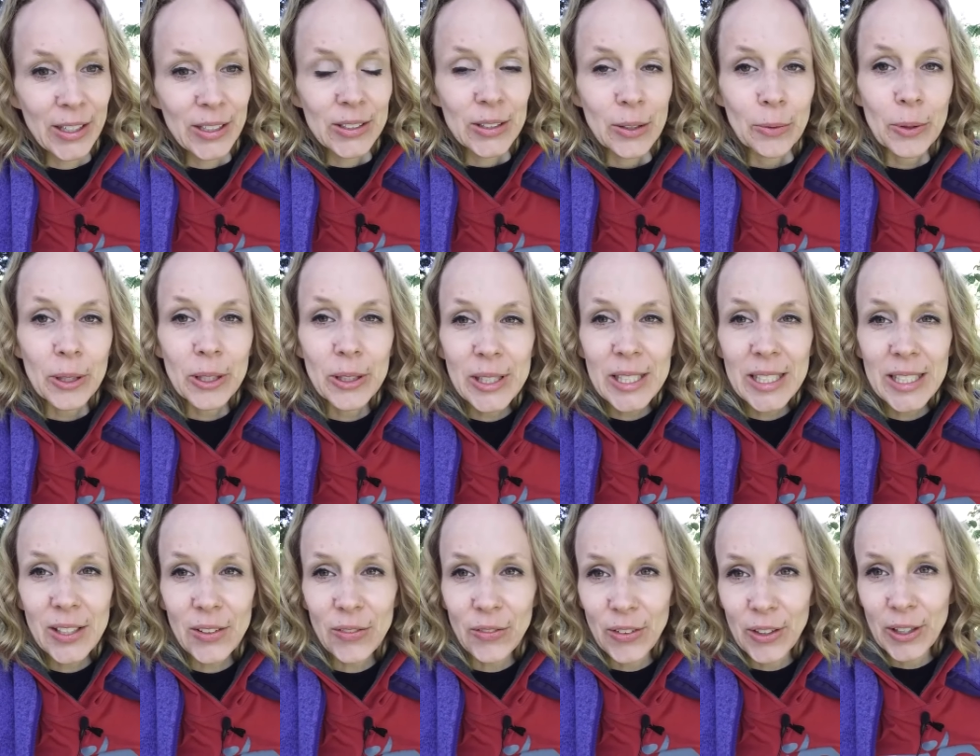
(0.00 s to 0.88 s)
So we're going
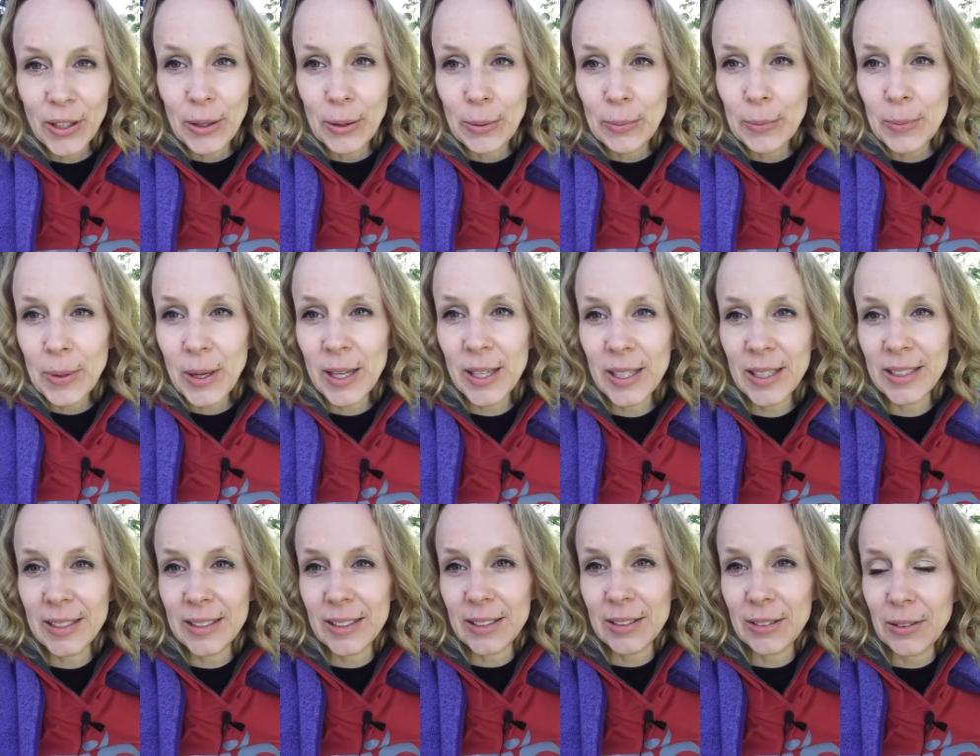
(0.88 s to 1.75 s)
to film.
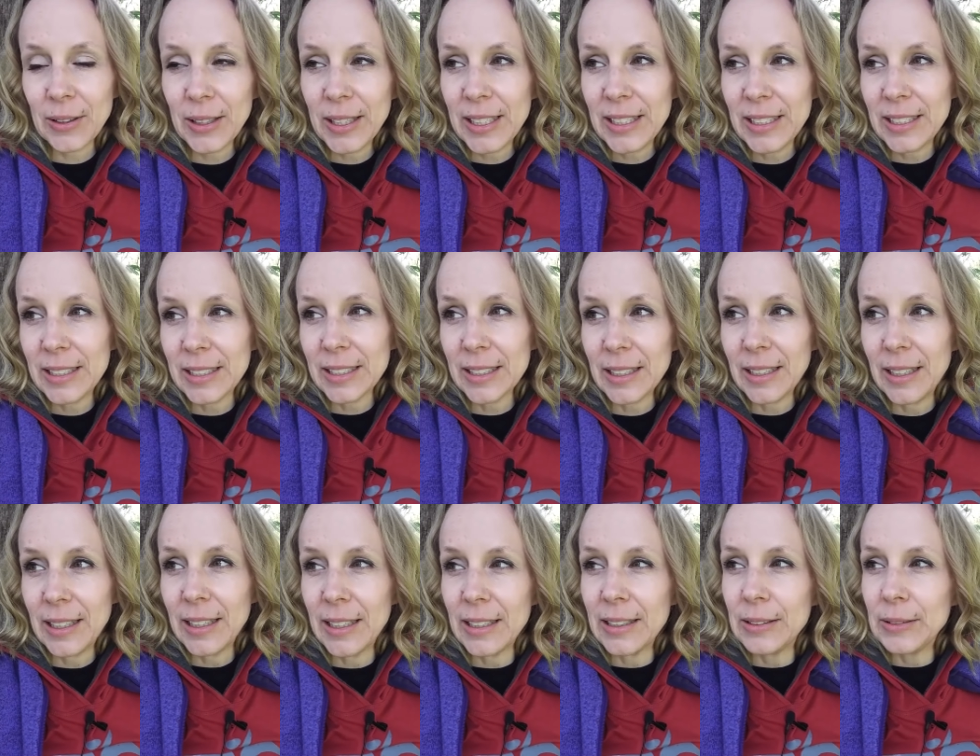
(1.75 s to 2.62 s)
It's a great
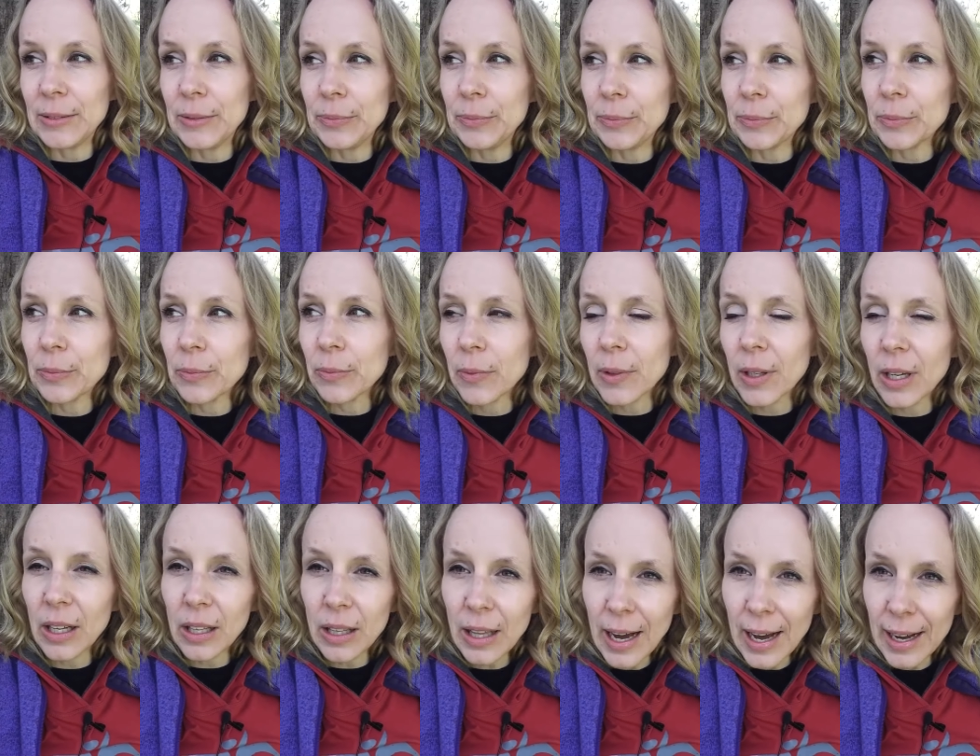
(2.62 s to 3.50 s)
um,
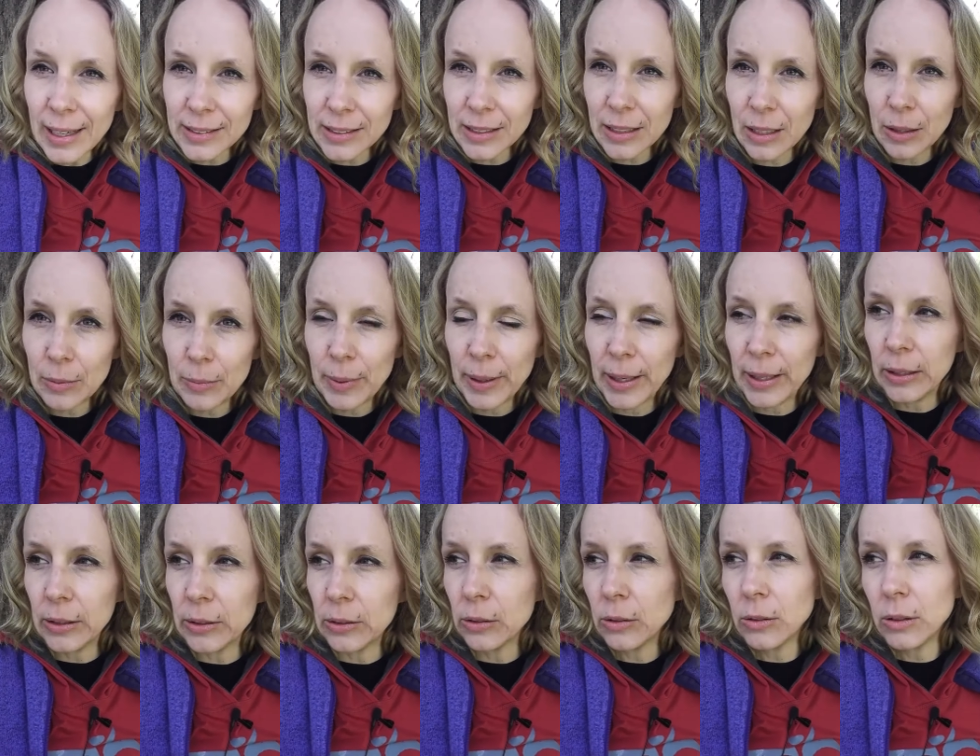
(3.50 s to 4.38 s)
class
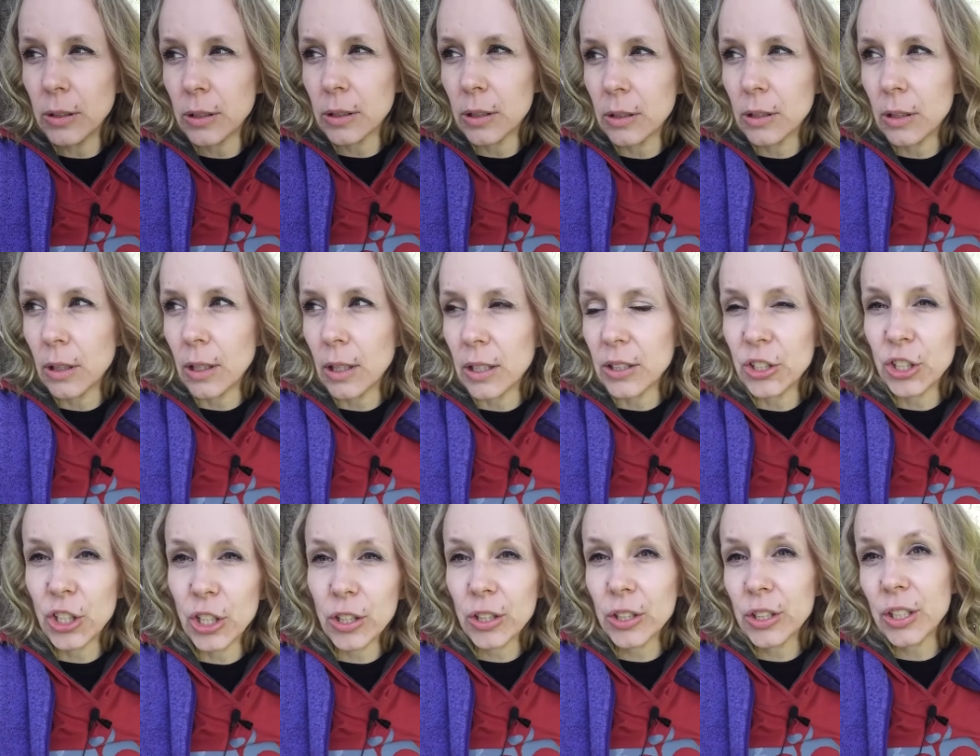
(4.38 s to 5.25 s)
about uh,
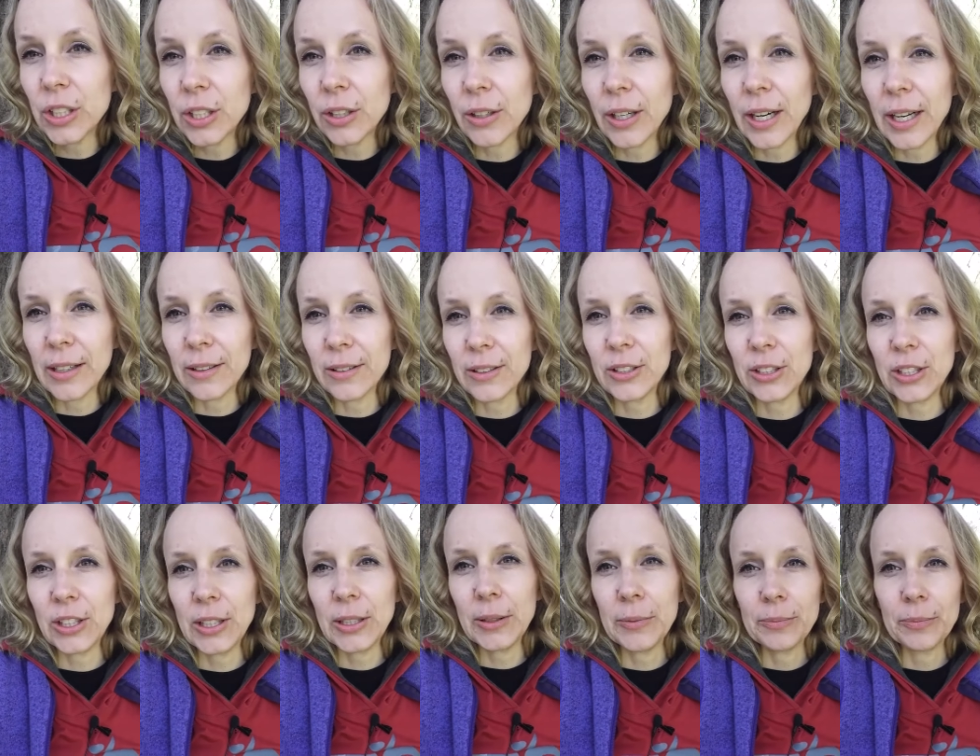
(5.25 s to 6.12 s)
cherishing your
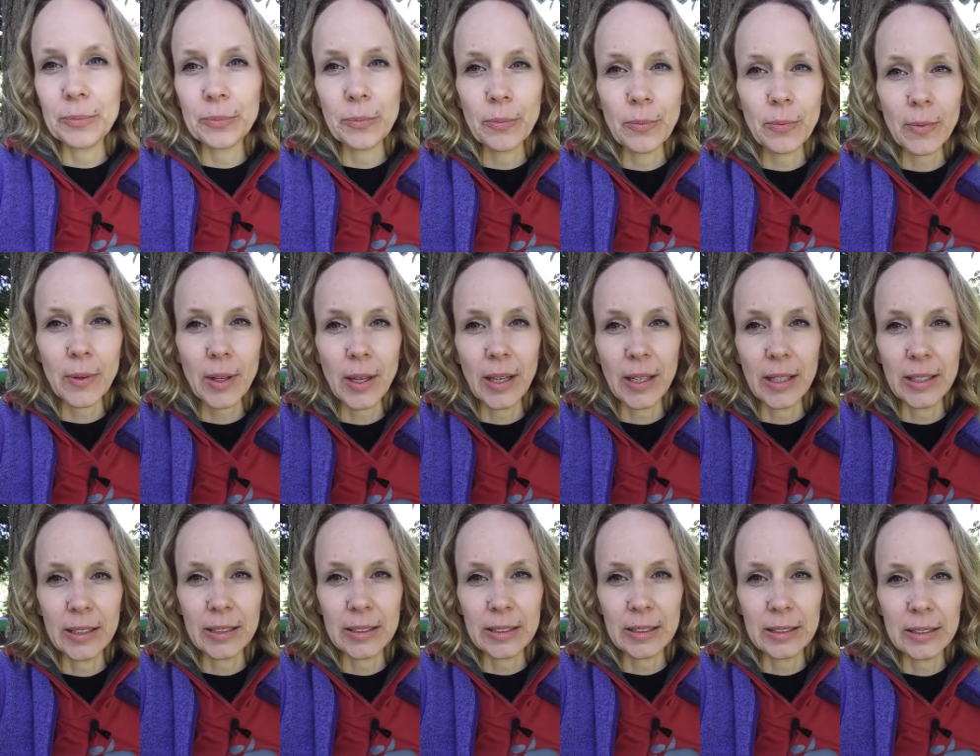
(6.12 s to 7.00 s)
energy
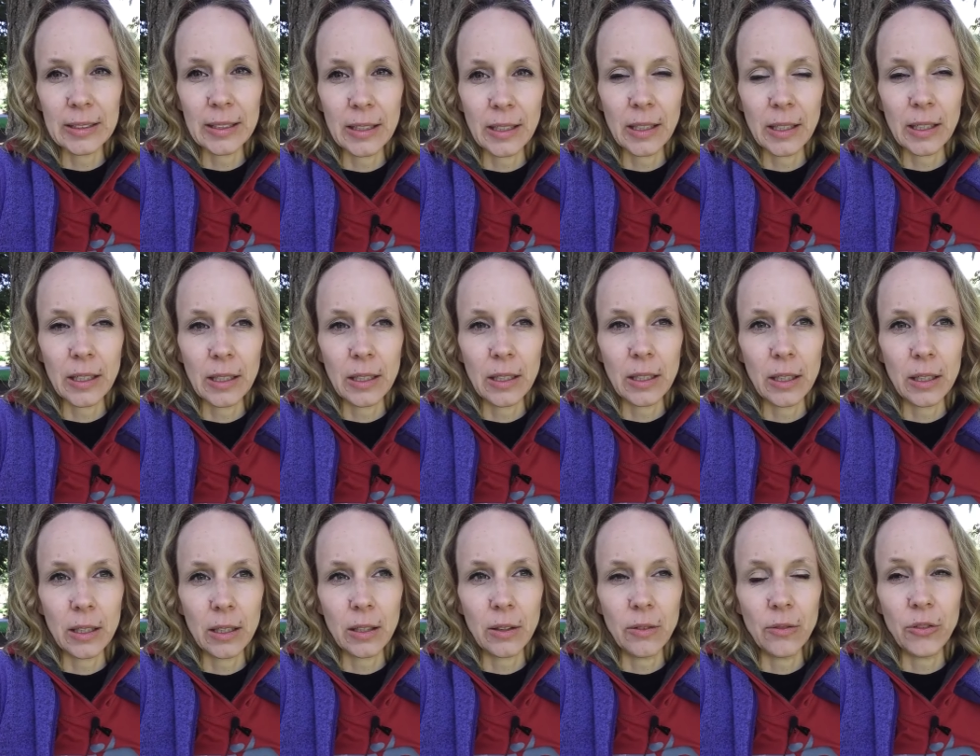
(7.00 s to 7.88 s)
and uh,
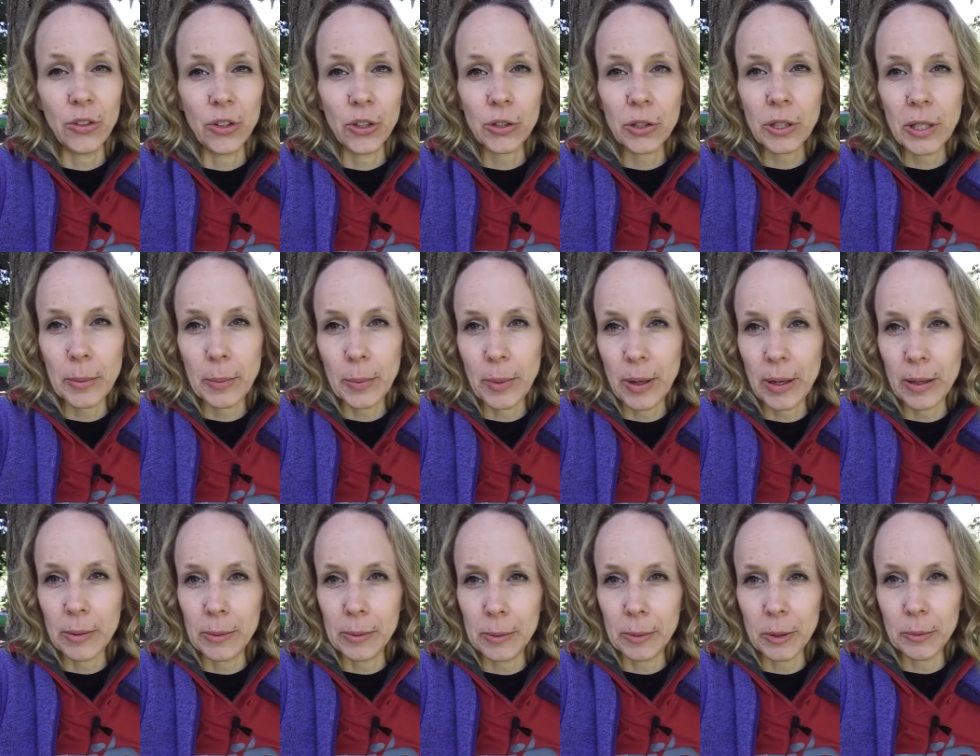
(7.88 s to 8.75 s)
the Virya
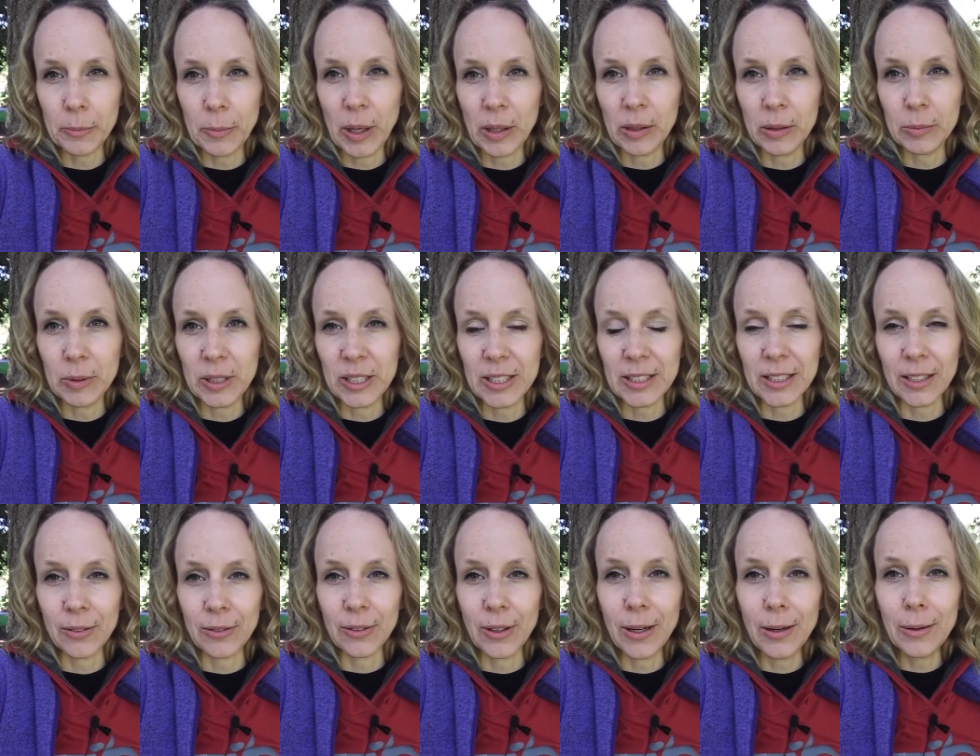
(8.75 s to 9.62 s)
Par
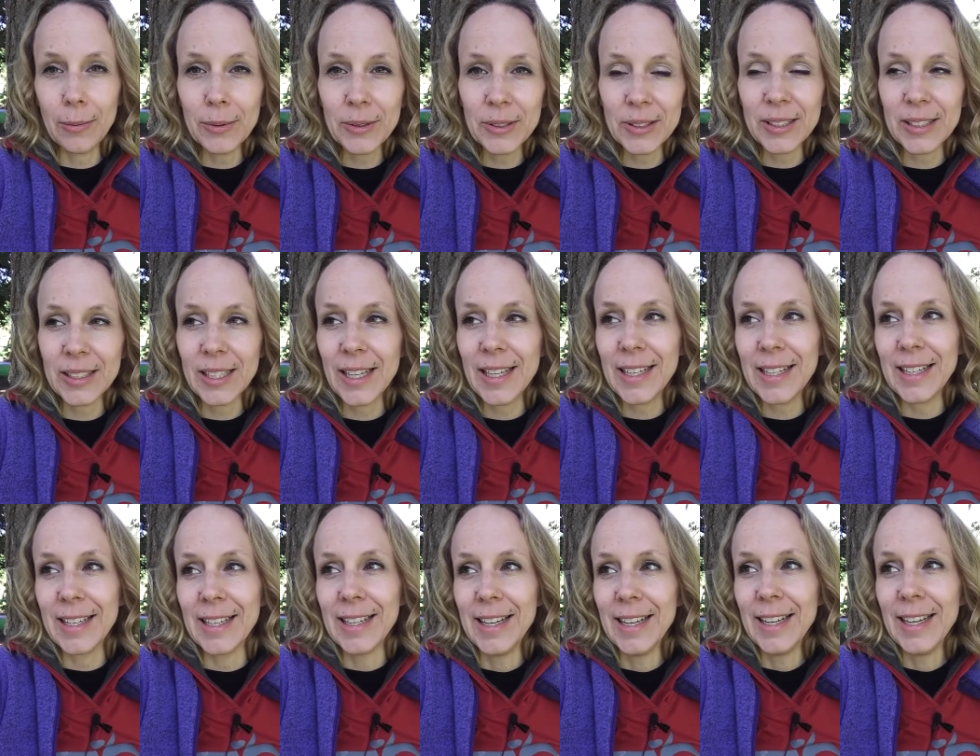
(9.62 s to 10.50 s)
Paramita. We're almost
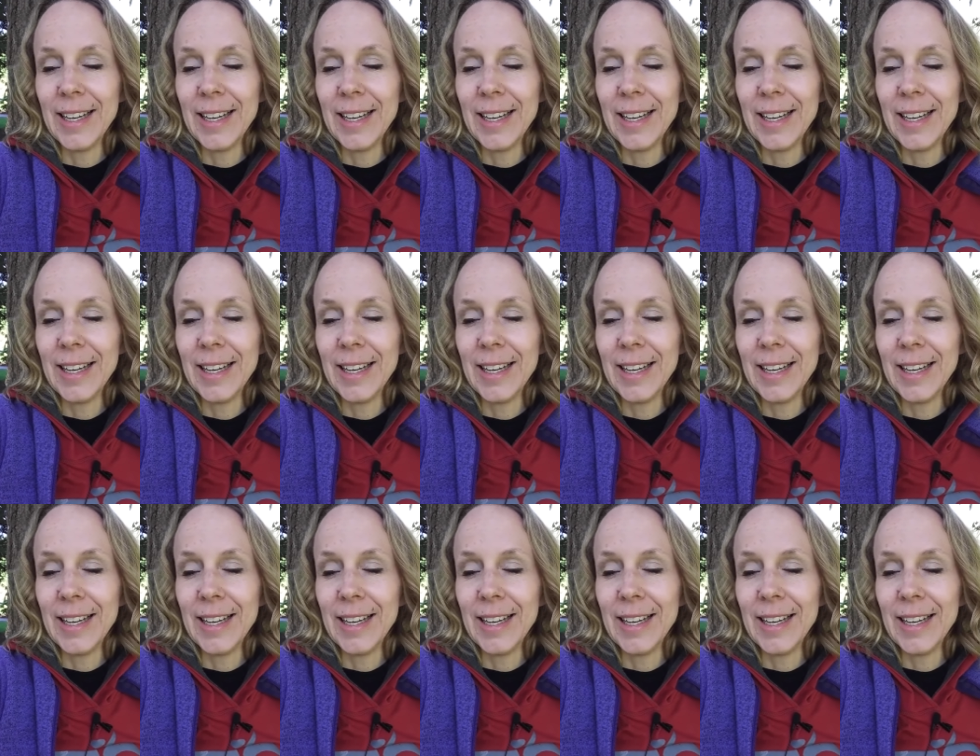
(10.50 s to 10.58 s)
done